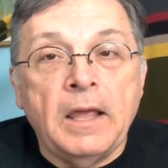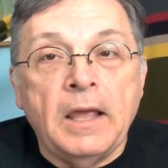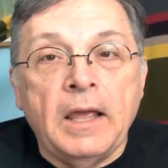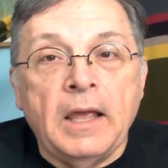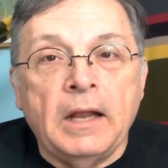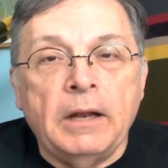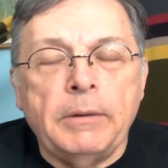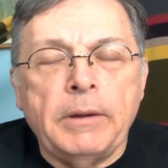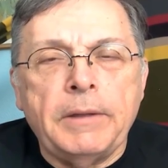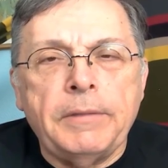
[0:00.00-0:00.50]

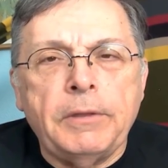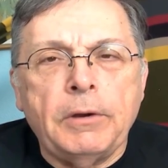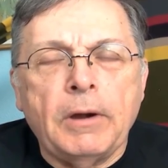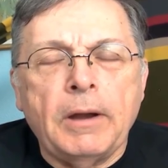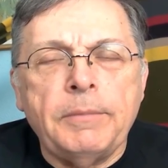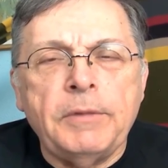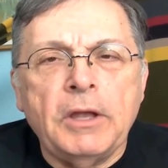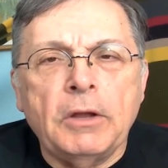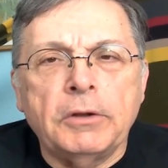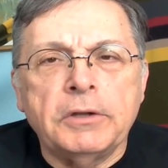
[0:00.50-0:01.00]
Hello, out there. I'm
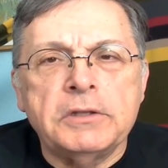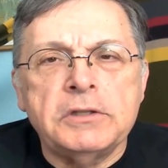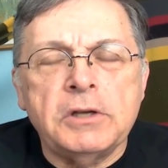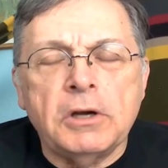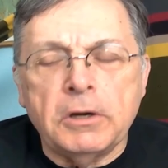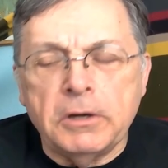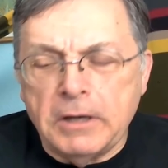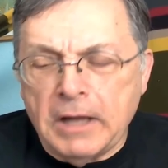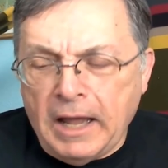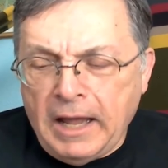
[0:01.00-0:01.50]
the oldest
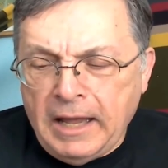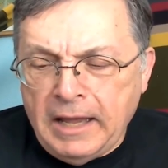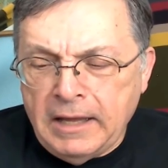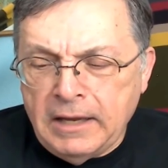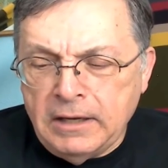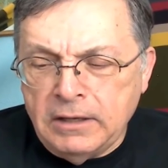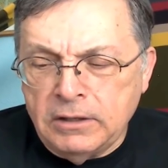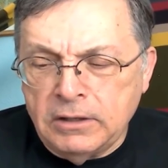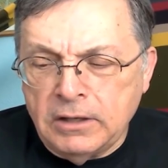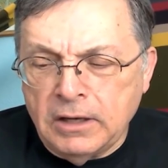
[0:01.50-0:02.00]
nerd.
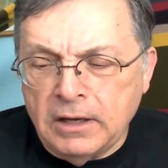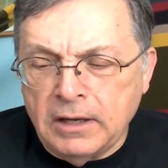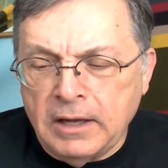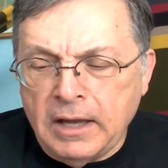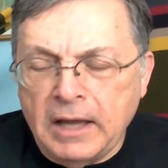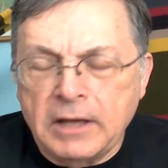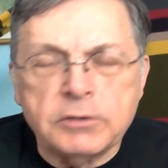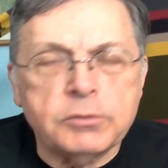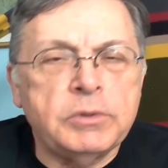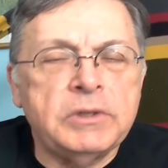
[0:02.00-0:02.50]
And uh,
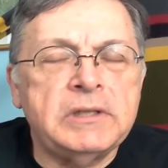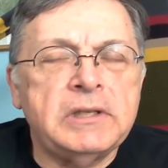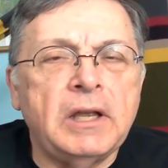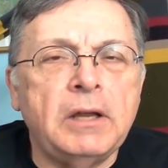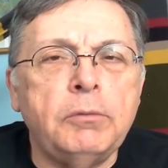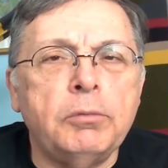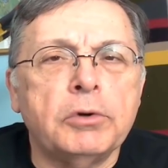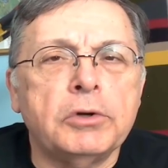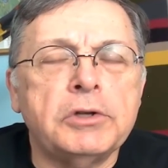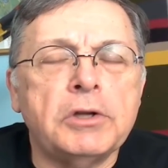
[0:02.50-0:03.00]
as we
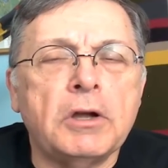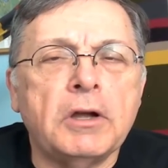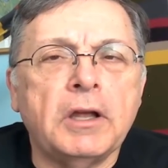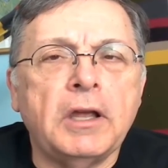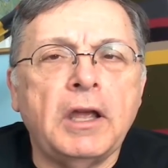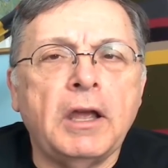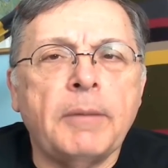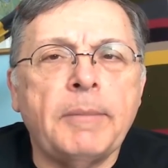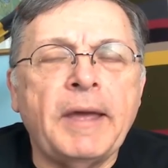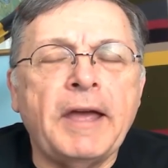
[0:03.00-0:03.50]
said, we're
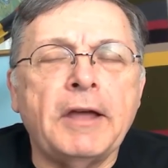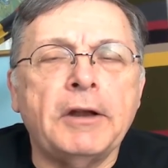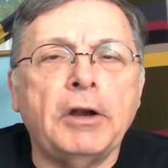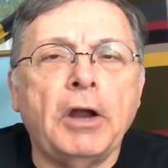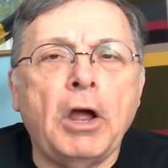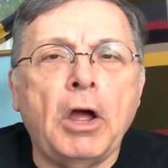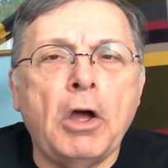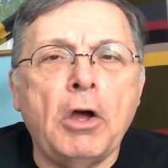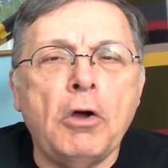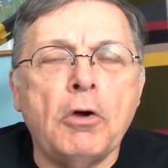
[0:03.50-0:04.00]
talking about
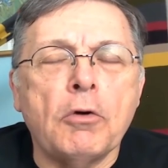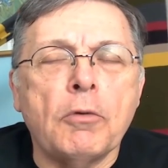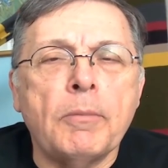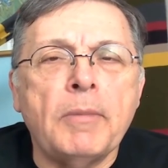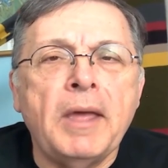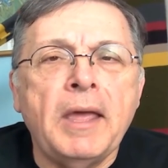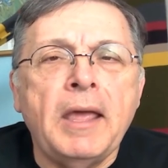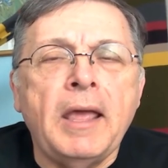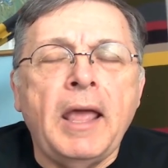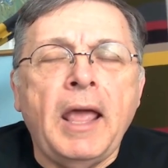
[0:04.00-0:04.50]
home.
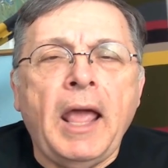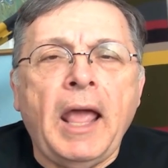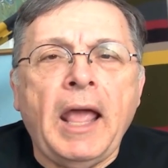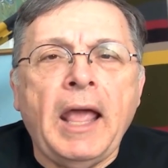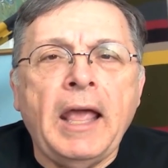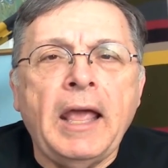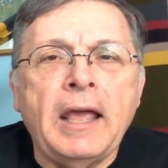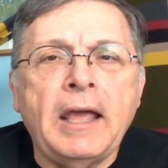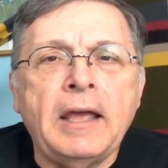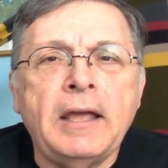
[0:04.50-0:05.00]

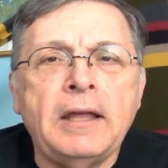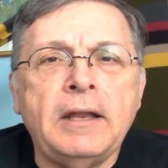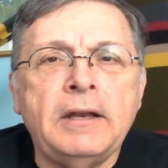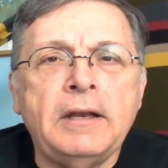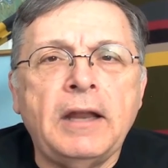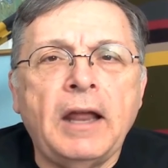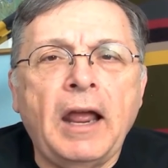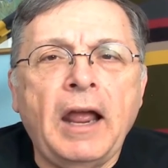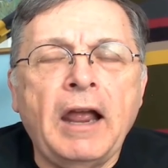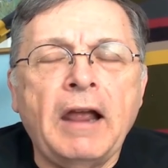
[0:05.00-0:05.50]

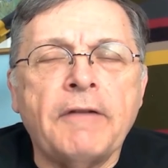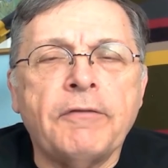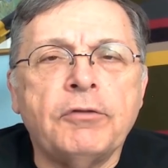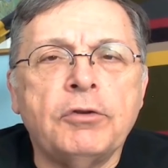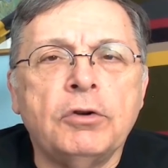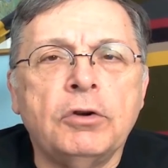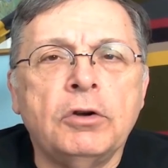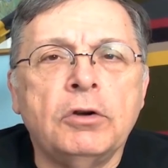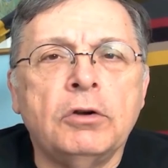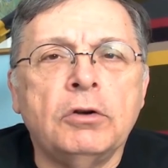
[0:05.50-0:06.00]
And
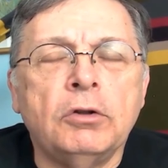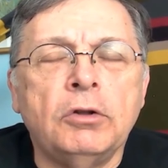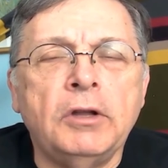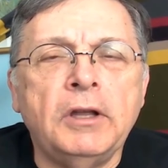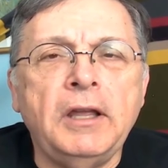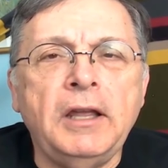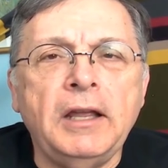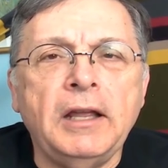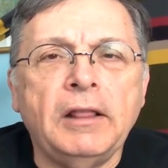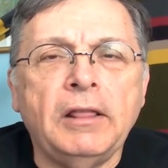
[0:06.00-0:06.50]
after
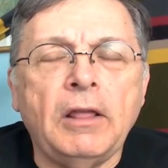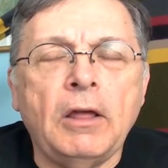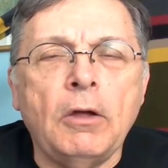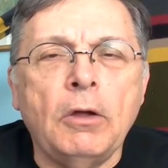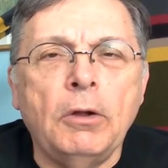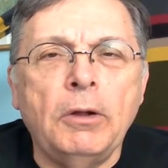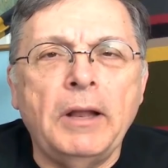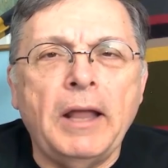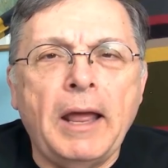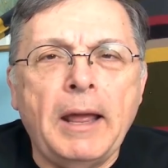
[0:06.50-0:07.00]
looking at the
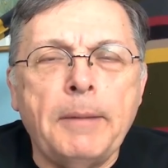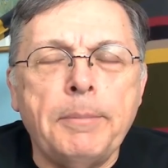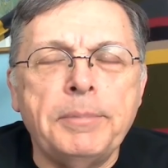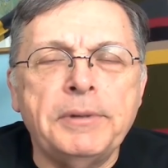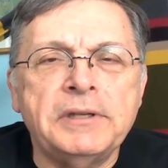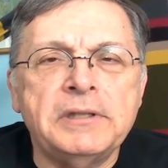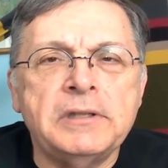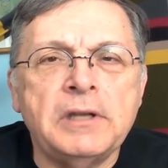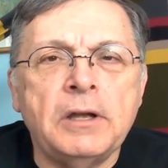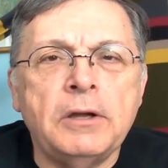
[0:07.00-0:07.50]
whole
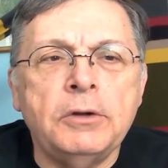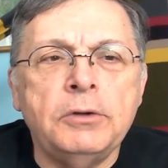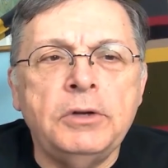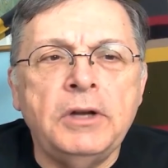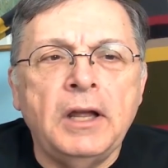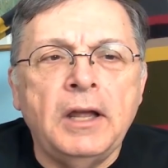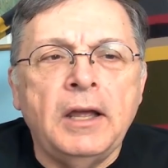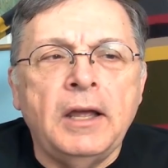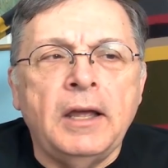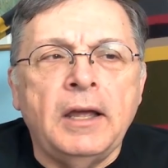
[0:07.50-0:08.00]
episode,
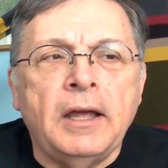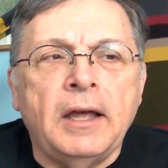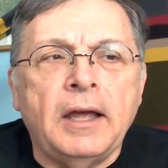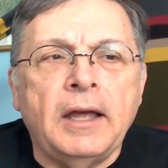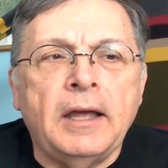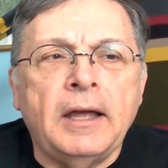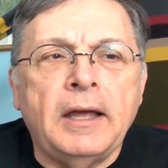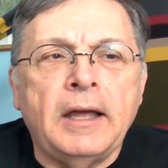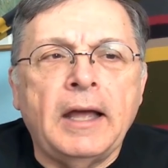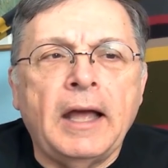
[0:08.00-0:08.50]

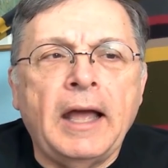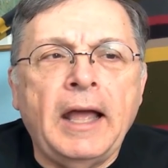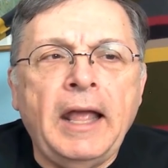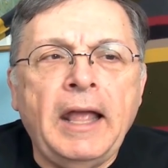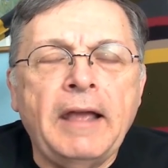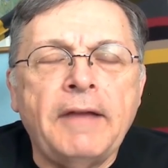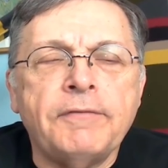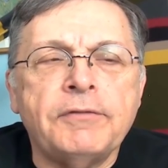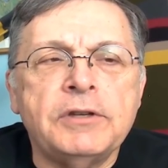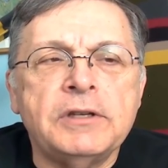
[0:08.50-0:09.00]
uh, I
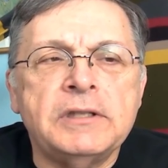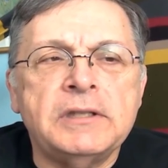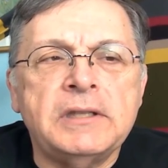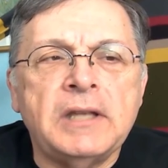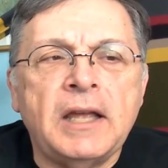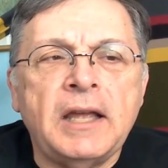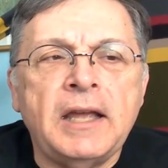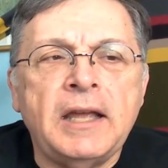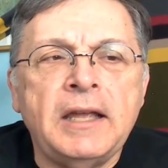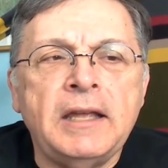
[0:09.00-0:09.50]
have to
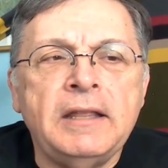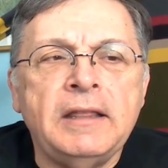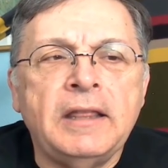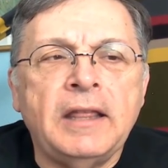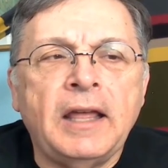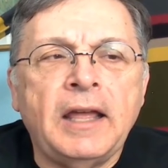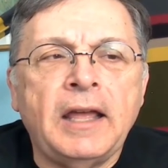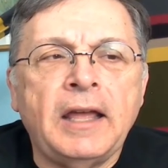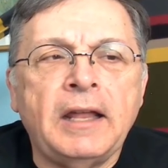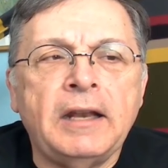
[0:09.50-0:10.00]
say
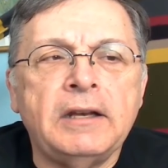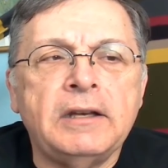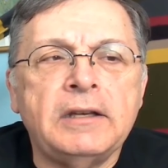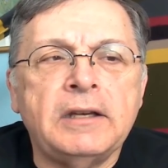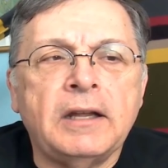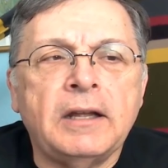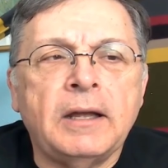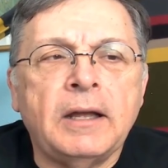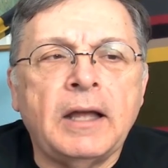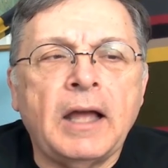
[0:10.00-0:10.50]
that
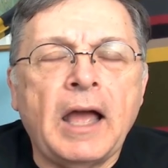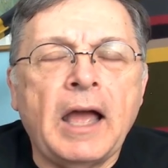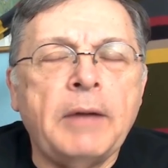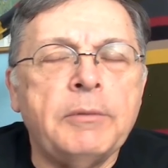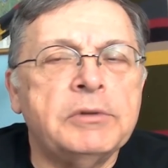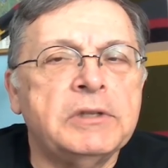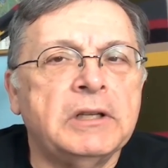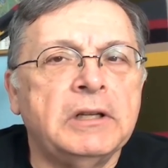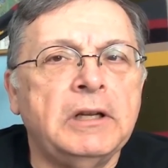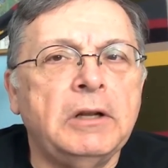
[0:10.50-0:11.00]
uh, I
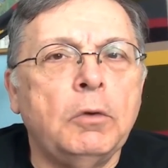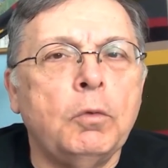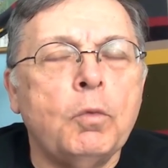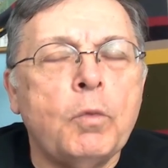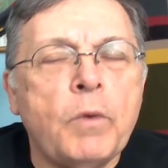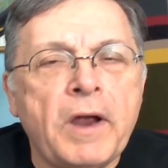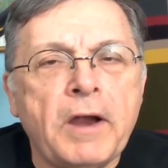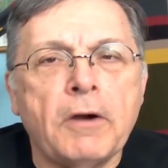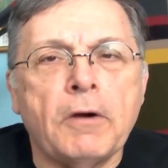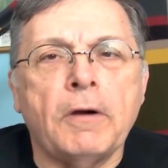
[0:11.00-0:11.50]
was a little
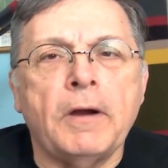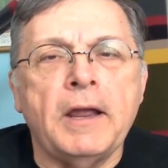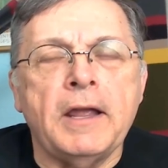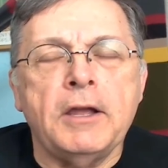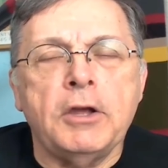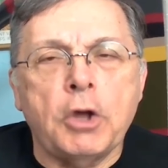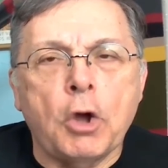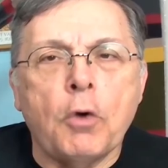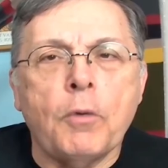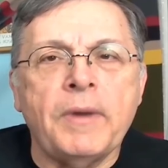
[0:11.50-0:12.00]
wary
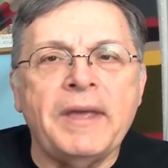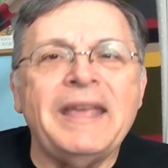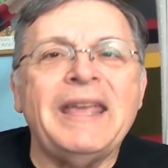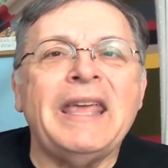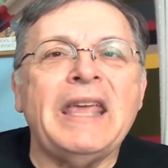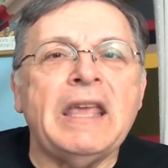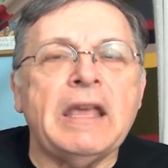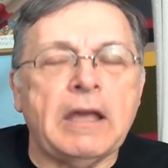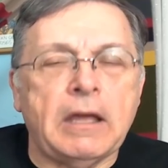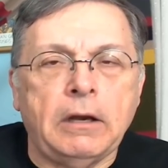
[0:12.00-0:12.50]
going
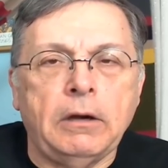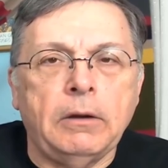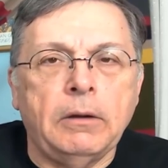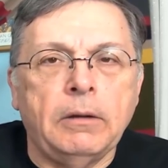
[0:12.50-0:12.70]
in.